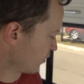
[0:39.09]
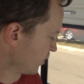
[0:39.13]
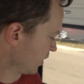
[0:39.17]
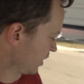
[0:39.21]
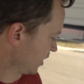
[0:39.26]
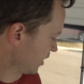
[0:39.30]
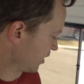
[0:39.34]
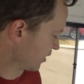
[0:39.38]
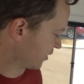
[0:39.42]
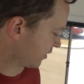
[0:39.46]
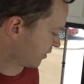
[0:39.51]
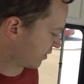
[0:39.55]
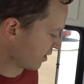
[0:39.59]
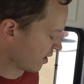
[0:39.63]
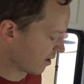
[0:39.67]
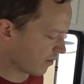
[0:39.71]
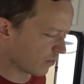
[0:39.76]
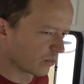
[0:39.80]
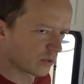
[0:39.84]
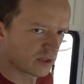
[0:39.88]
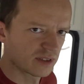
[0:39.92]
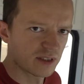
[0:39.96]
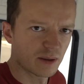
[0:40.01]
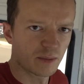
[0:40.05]
really just
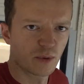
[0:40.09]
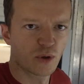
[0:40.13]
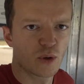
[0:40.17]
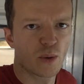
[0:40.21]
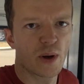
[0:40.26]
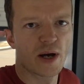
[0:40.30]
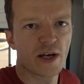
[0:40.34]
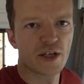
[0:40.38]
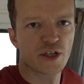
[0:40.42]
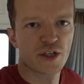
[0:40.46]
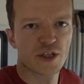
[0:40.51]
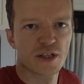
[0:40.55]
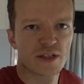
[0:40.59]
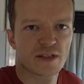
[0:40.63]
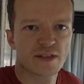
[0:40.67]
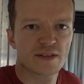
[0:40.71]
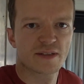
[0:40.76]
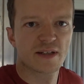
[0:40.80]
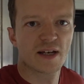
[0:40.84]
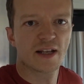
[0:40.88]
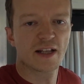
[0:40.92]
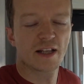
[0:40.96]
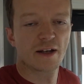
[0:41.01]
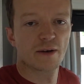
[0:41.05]
with some questions,
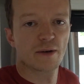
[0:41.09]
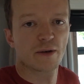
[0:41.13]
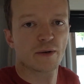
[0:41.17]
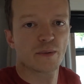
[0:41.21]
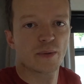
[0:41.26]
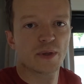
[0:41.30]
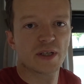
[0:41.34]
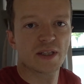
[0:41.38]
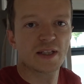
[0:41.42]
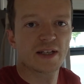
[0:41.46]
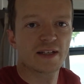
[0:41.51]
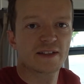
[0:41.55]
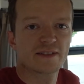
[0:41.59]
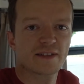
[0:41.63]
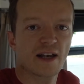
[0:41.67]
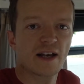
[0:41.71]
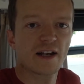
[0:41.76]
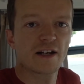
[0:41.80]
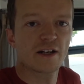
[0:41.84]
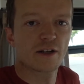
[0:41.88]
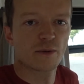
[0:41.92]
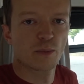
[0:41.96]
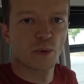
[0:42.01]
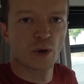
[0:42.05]
and they were really
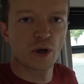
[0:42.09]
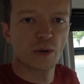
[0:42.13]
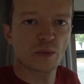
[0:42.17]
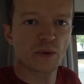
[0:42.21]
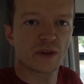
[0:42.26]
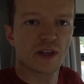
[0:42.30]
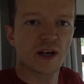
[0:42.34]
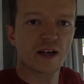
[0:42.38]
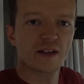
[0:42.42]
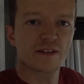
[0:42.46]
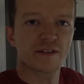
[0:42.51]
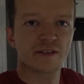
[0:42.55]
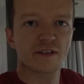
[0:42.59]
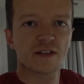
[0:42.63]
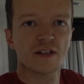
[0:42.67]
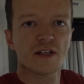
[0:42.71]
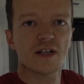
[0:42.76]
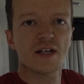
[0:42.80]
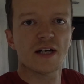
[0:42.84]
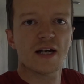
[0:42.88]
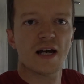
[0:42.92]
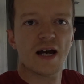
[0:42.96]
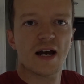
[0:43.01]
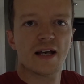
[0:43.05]
excited to work with us.
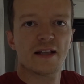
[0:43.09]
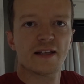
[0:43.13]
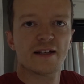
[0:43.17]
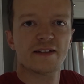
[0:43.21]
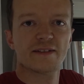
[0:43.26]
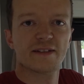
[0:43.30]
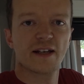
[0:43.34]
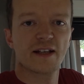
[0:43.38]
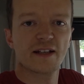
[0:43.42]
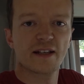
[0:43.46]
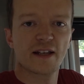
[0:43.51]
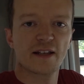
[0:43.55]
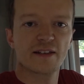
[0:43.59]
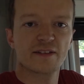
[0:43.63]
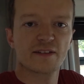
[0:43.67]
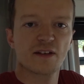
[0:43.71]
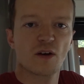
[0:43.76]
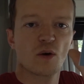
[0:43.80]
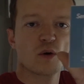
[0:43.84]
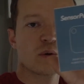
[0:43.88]
And they sent us a